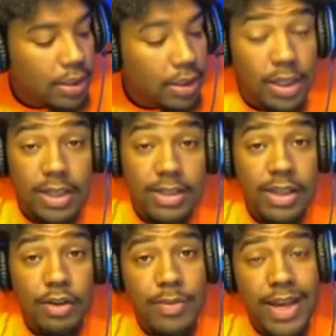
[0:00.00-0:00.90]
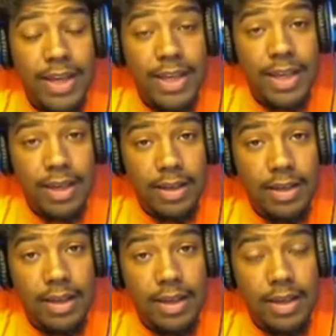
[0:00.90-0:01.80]
You know what I'm saying? We back again.
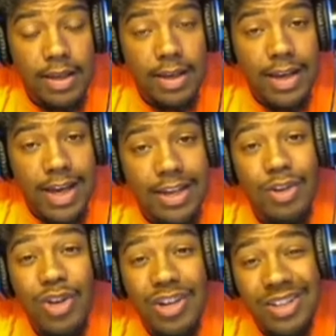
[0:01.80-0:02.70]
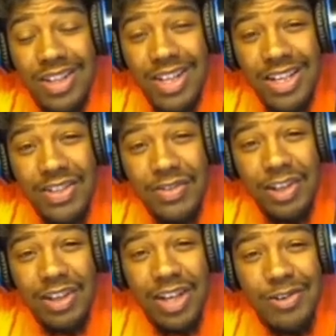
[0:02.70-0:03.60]
Now, I know y'all looking at this
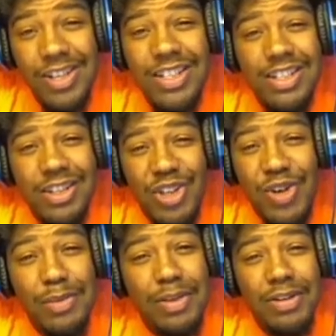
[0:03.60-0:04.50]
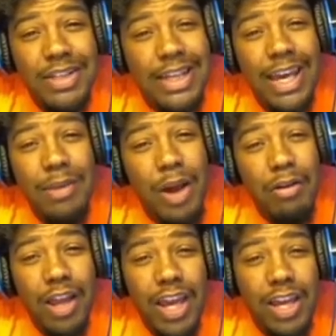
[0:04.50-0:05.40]
video like, what is he doing, bro? This came
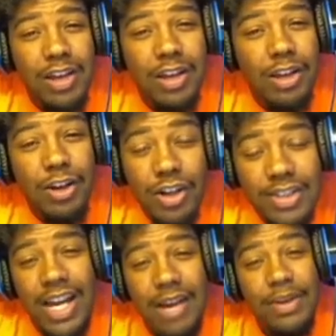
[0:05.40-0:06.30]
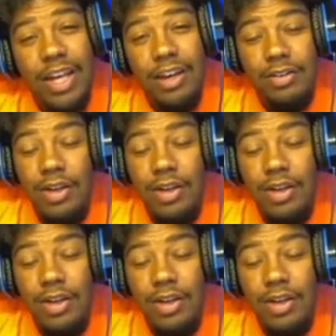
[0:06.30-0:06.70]
out like a long time ago.